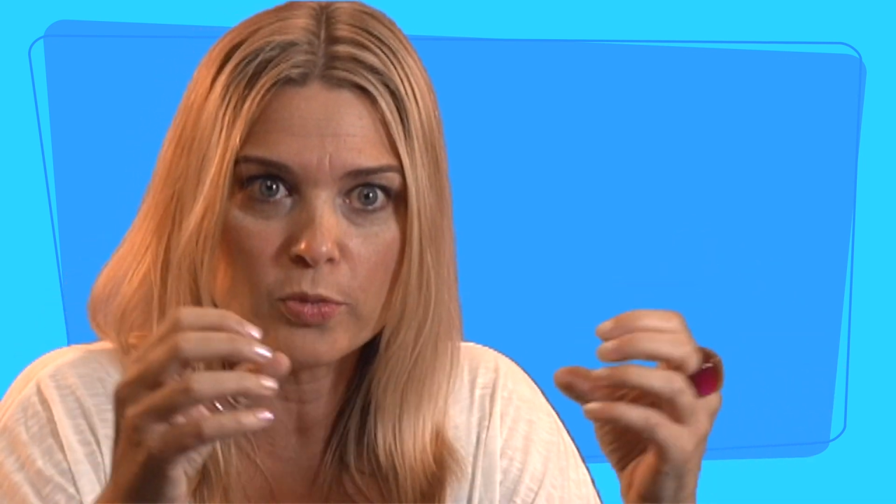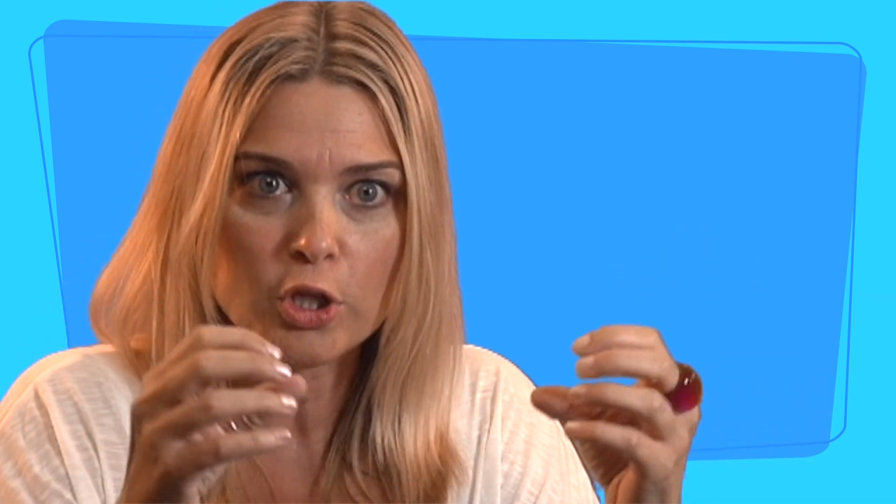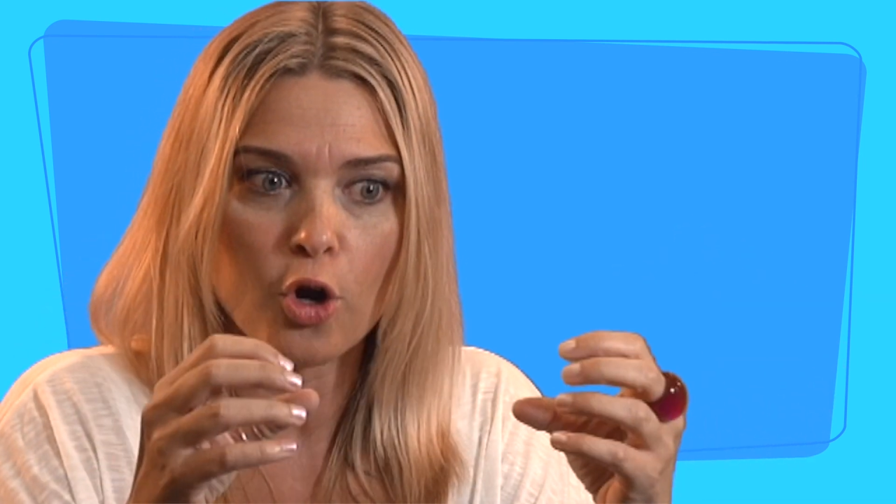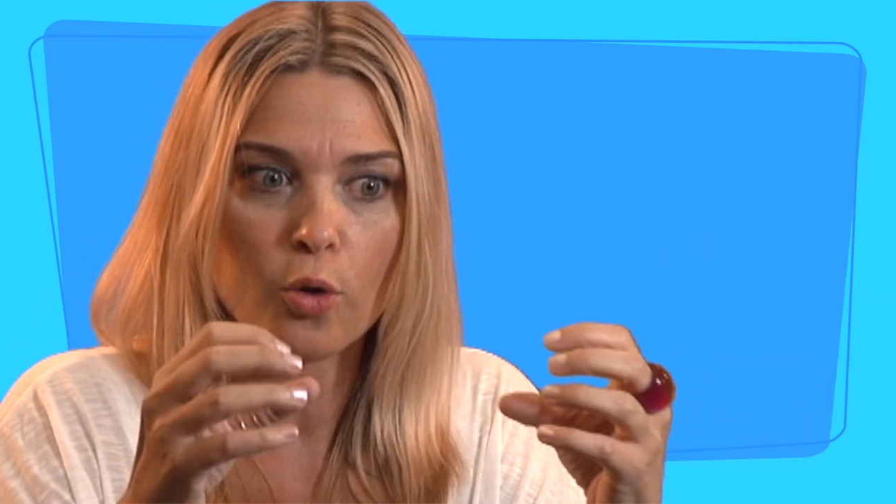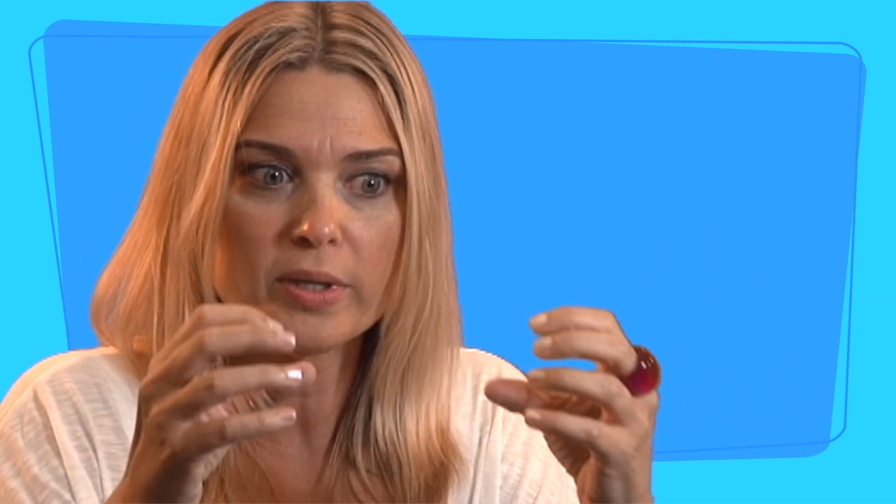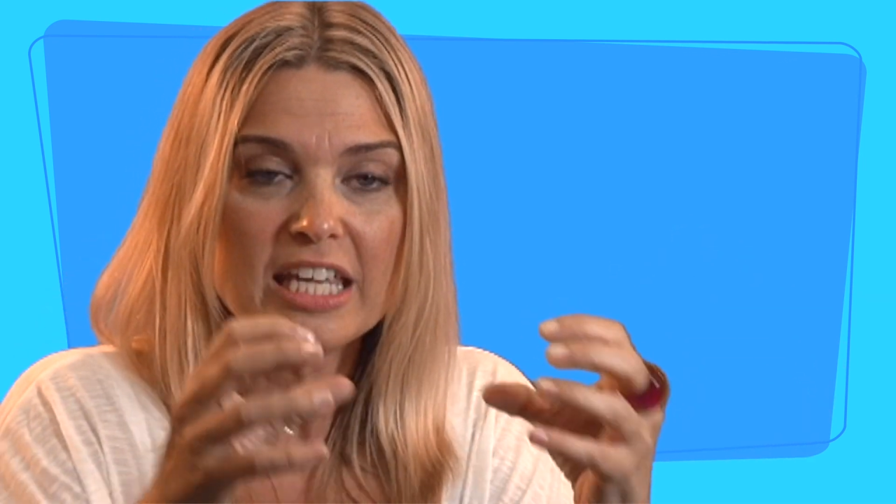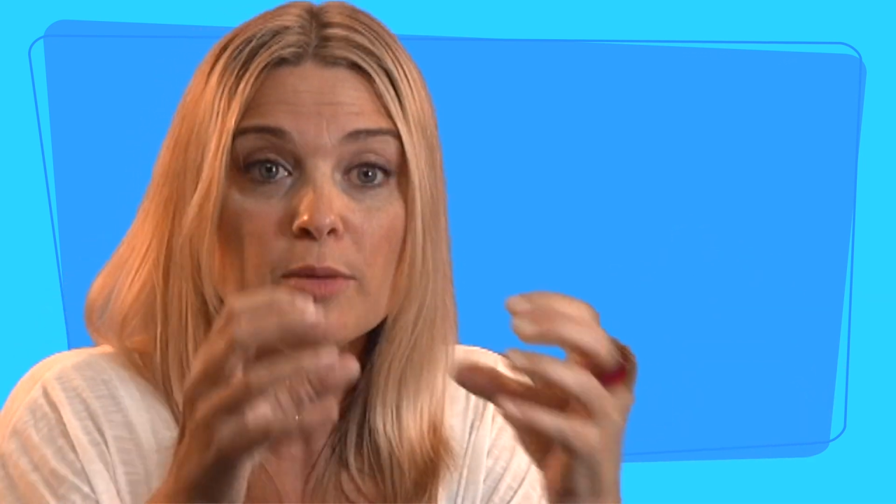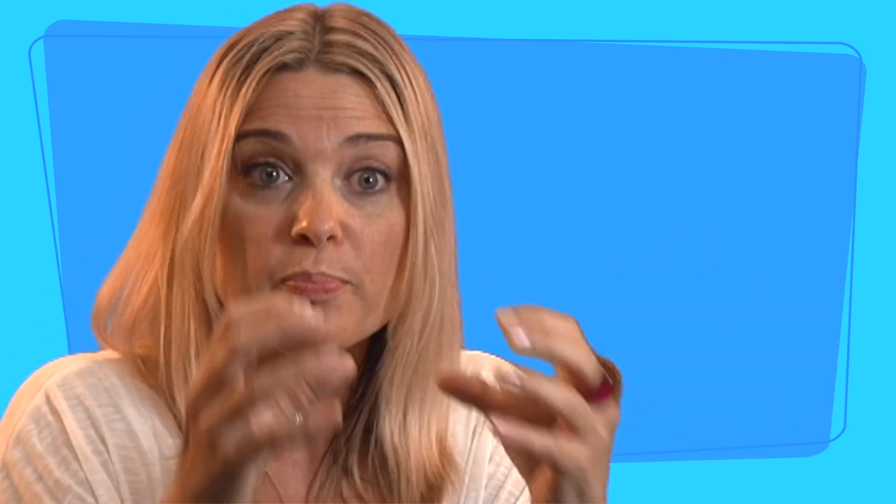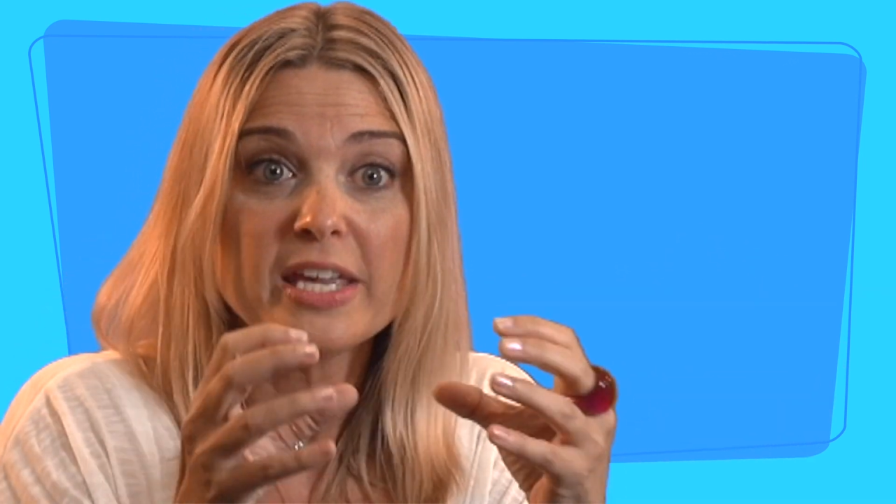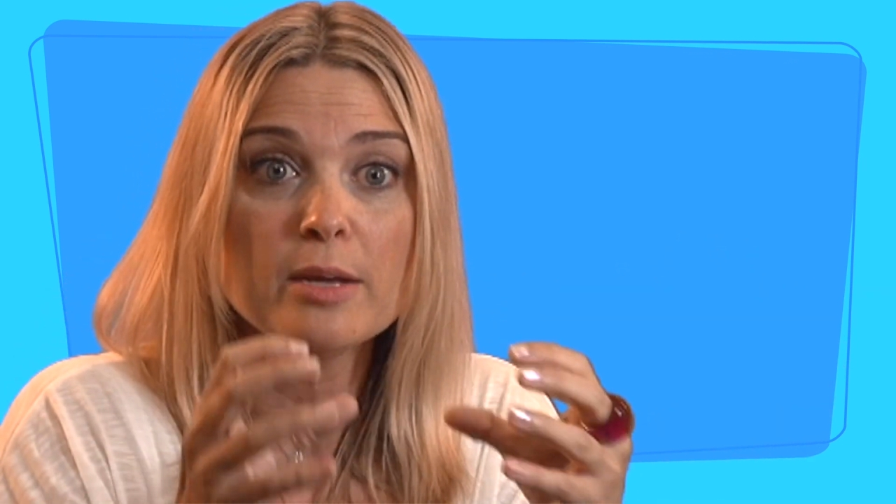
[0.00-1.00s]
you know,
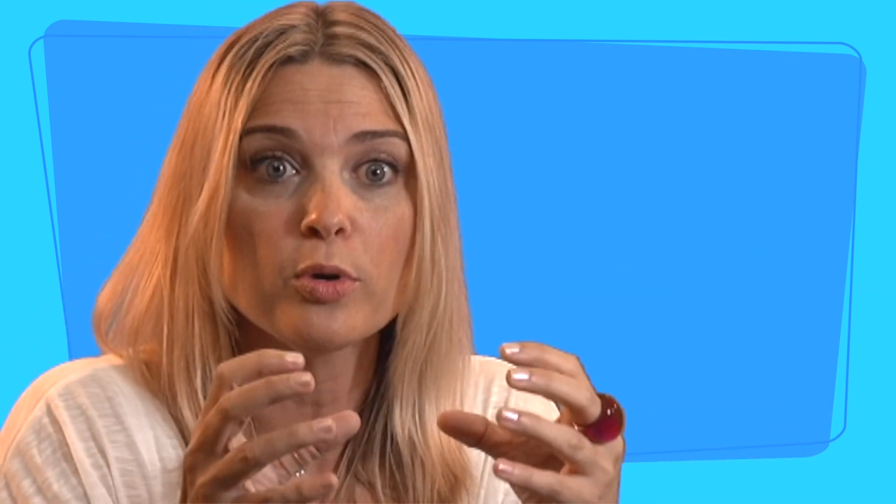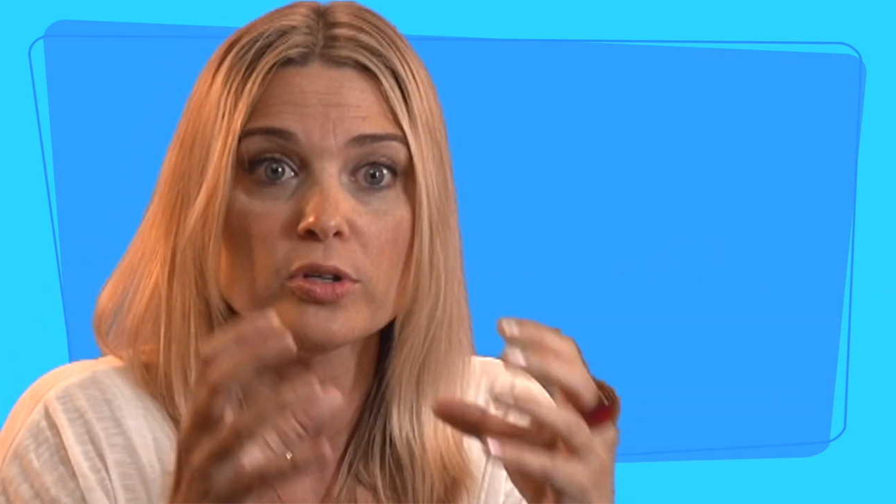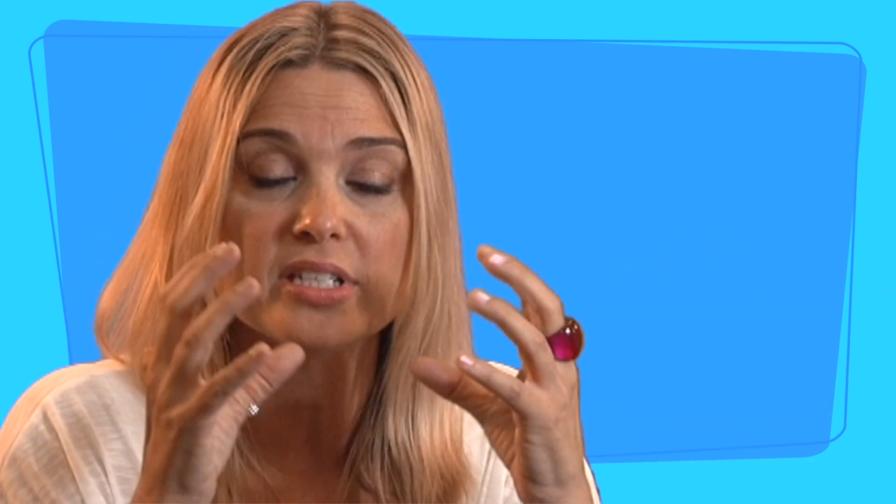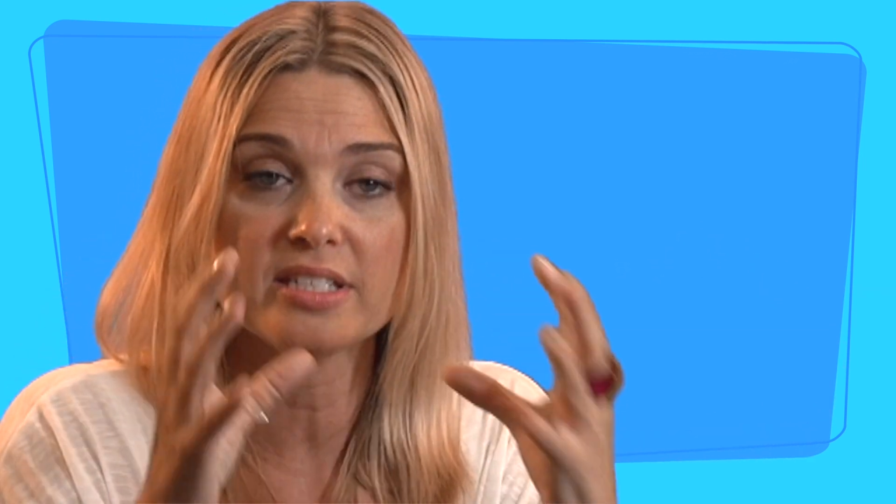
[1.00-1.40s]
keep people's